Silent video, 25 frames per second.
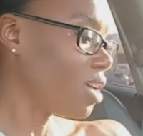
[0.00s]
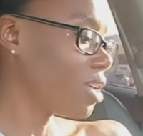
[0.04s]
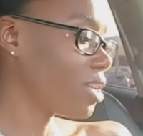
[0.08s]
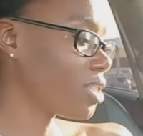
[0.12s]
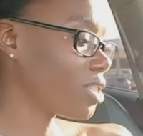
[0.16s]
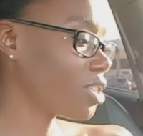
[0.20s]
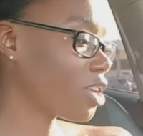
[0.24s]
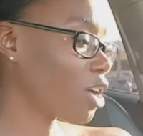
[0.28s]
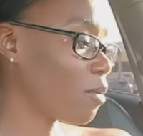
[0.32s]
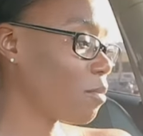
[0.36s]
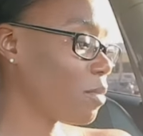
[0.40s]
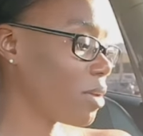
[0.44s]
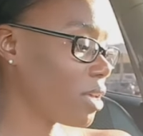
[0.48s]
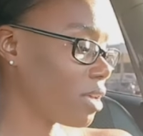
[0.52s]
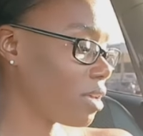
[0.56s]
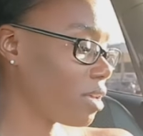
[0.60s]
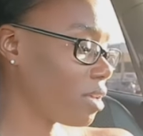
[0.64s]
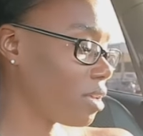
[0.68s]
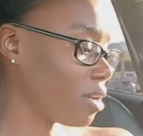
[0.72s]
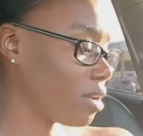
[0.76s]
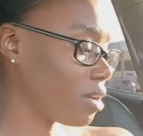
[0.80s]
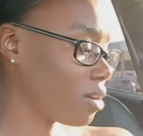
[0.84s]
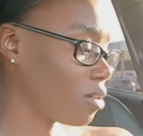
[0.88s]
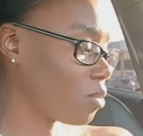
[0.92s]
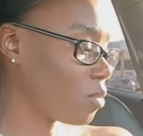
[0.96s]
So I've
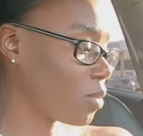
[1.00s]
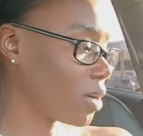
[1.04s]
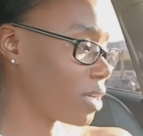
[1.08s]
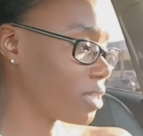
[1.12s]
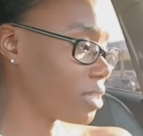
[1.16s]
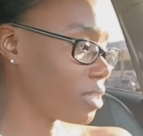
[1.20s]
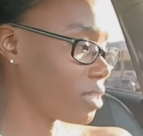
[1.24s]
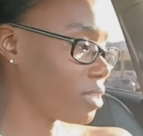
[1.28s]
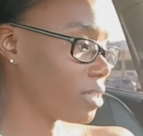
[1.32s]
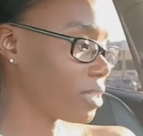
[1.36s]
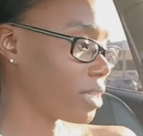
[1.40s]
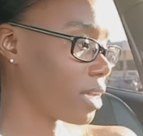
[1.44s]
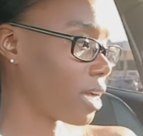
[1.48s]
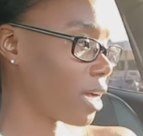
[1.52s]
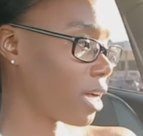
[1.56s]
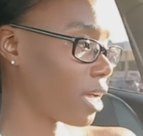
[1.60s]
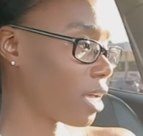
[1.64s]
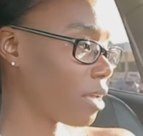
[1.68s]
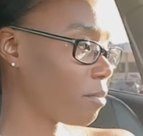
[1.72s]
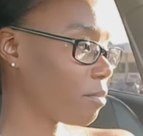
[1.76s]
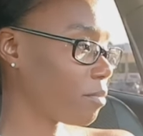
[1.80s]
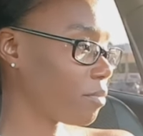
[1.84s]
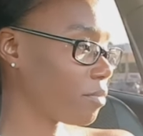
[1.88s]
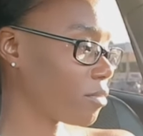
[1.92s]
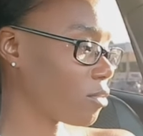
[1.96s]
been wasting
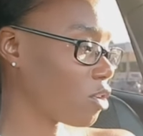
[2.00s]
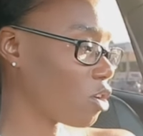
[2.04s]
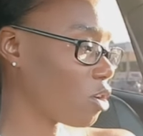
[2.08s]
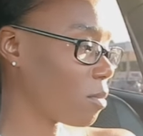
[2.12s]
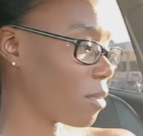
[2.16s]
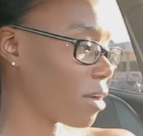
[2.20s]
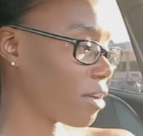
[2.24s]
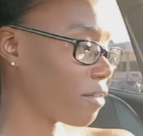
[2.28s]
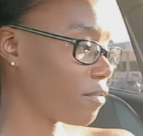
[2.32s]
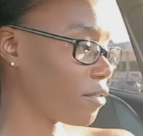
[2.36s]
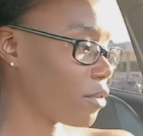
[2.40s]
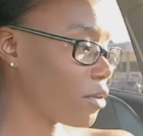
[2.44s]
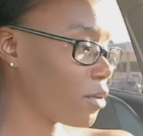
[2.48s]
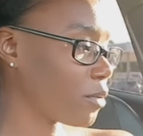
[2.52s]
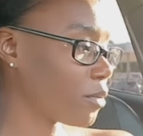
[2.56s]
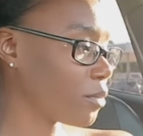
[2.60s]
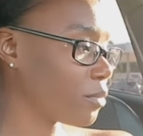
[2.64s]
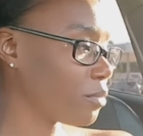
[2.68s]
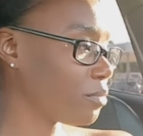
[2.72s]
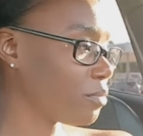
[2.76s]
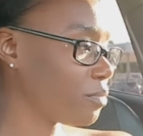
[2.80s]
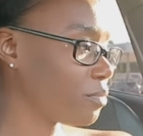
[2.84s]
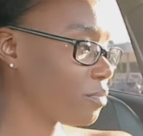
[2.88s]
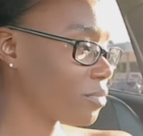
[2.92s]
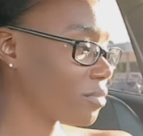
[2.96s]
time on my
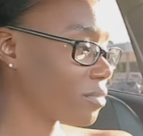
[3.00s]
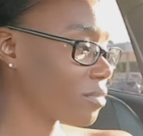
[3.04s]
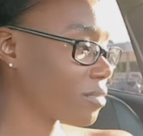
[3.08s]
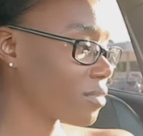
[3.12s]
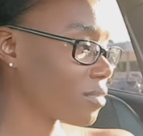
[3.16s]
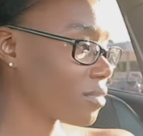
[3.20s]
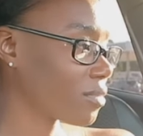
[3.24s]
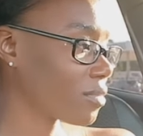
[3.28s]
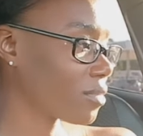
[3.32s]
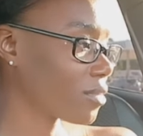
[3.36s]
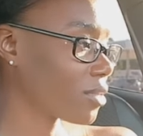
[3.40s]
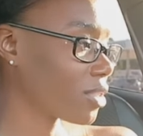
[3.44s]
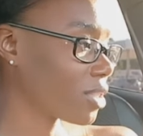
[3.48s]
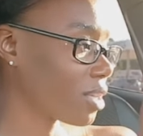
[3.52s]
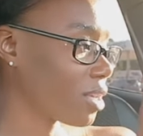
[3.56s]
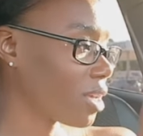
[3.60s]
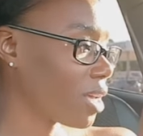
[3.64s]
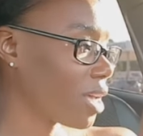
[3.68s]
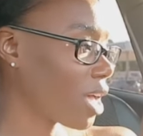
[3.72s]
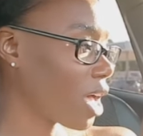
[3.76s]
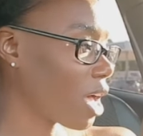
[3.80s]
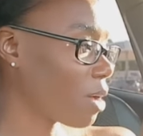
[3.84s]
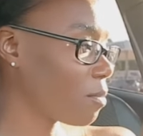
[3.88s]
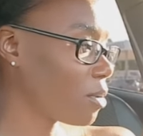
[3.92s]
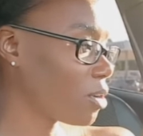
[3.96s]
phone.
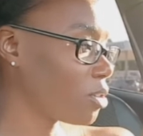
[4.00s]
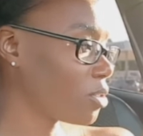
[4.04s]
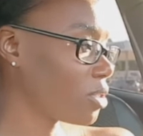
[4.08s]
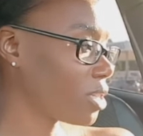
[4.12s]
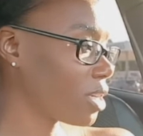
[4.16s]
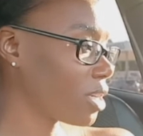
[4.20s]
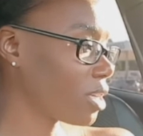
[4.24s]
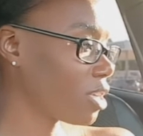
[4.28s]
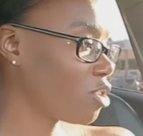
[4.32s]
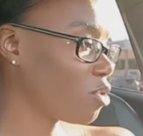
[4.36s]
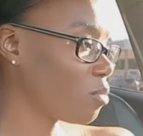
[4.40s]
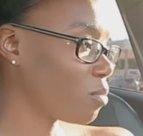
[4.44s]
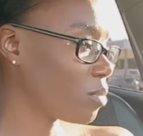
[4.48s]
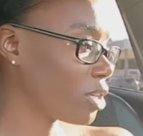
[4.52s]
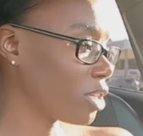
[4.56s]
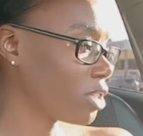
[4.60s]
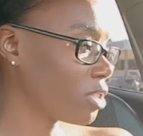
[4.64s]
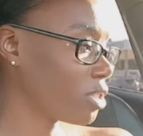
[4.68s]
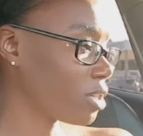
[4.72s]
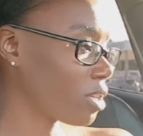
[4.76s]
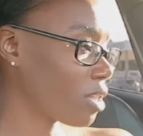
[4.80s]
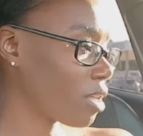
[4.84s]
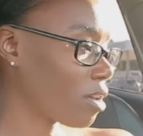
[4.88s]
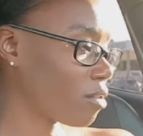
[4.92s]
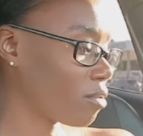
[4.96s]
I posted a cute
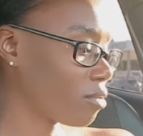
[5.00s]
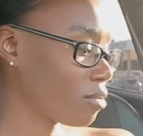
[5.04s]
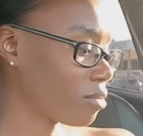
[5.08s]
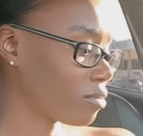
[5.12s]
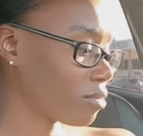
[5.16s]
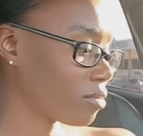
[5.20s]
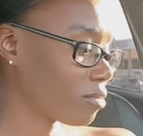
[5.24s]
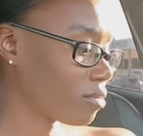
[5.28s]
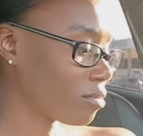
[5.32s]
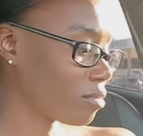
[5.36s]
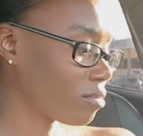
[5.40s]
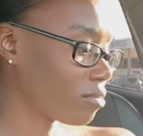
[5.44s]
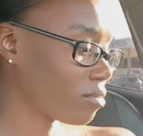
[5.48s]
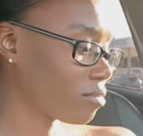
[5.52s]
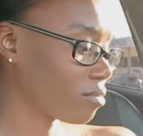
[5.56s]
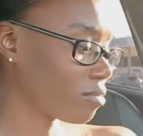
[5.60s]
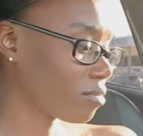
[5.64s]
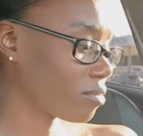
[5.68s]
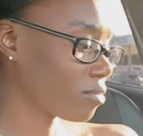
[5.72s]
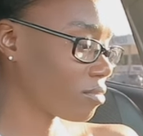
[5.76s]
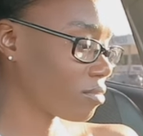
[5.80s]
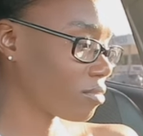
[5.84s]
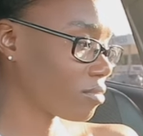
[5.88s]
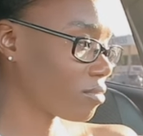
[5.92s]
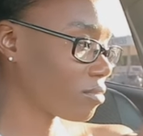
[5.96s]
picture though.
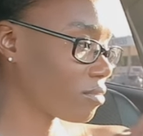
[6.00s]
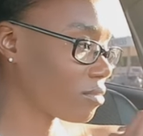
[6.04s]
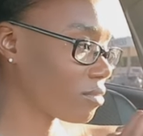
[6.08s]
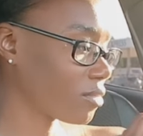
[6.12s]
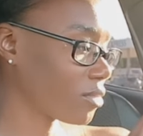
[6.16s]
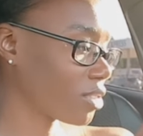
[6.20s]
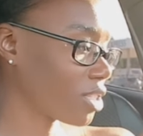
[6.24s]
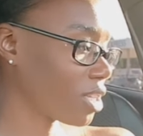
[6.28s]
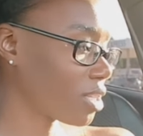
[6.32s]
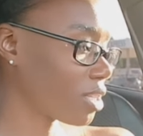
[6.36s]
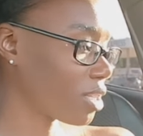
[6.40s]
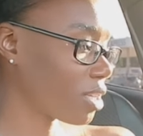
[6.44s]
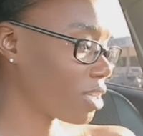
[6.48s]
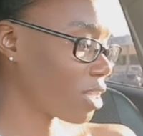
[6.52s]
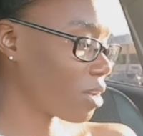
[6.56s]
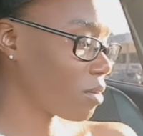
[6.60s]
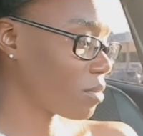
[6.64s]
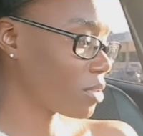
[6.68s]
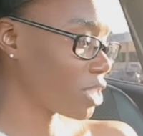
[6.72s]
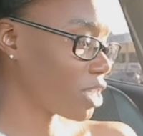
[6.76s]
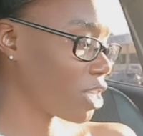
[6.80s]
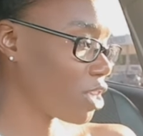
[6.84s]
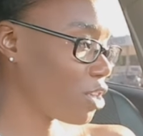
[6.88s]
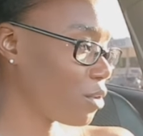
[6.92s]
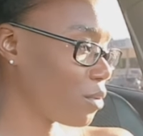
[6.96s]
That
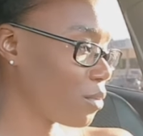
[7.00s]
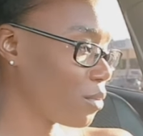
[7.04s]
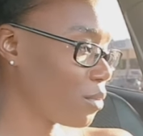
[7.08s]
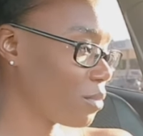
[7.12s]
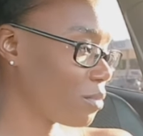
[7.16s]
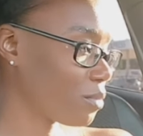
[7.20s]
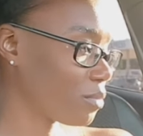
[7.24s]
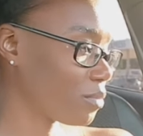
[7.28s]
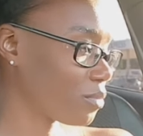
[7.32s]
was cute.